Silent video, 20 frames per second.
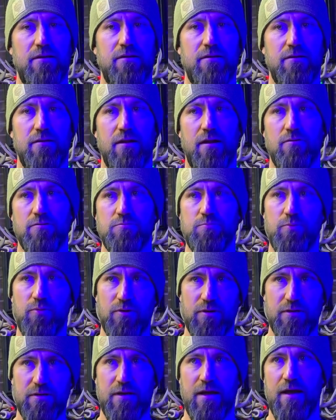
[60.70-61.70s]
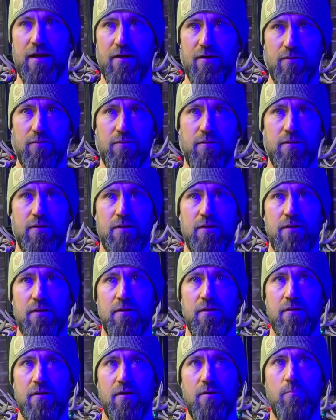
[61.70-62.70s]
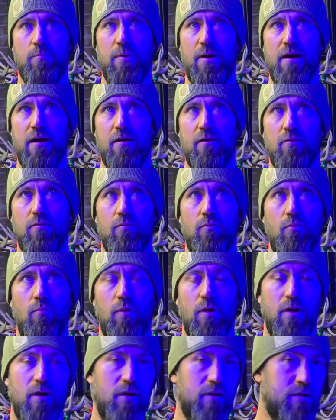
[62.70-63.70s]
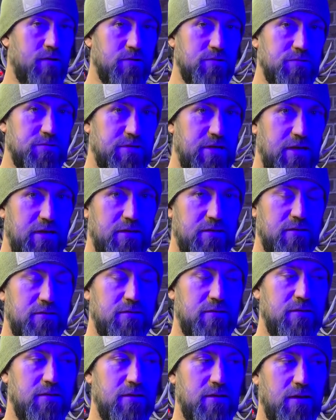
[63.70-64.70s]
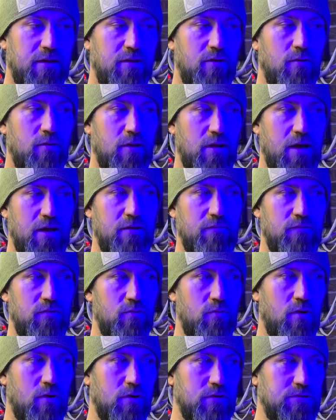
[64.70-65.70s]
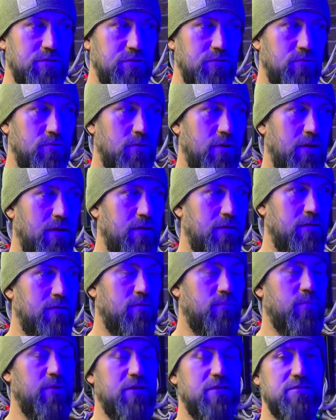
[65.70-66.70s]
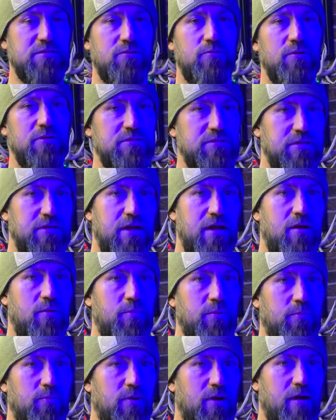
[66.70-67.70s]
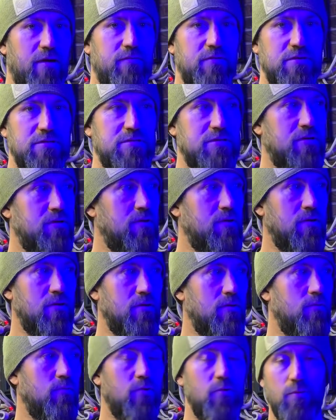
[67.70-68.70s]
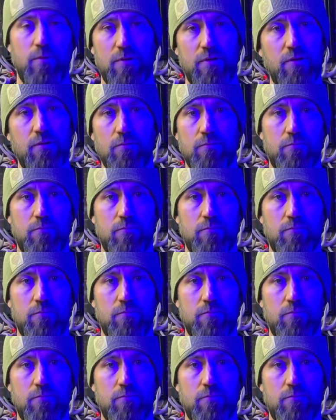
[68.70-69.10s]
and I was pretty down about where our country's heading. And I know a lot of you are too. And the biggest question now people have is what do we do?